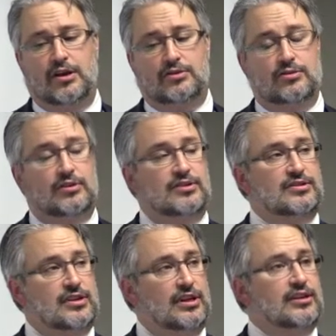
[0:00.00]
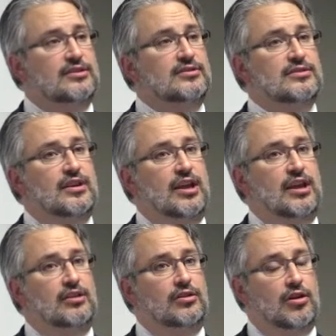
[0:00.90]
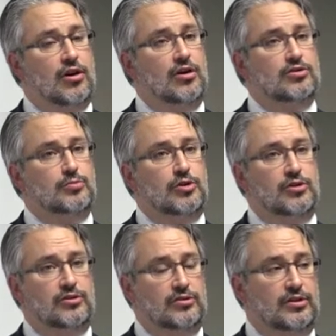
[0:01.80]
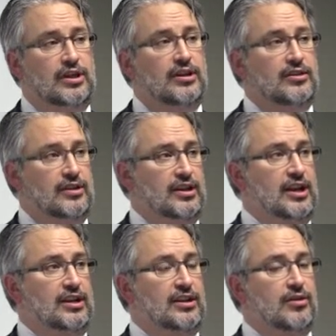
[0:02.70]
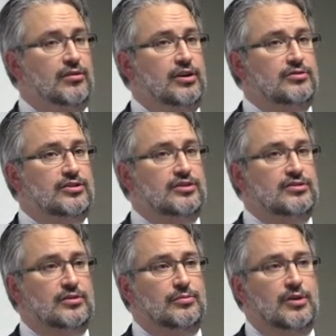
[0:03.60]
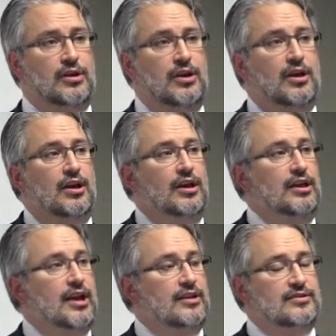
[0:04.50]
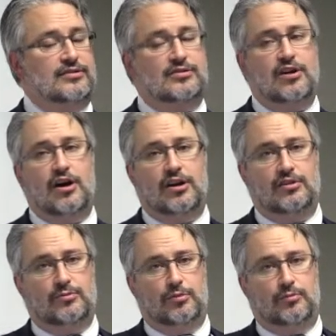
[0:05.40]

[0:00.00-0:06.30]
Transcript: So this is a large burden in the Canadian healthcare system. Yes, it's not as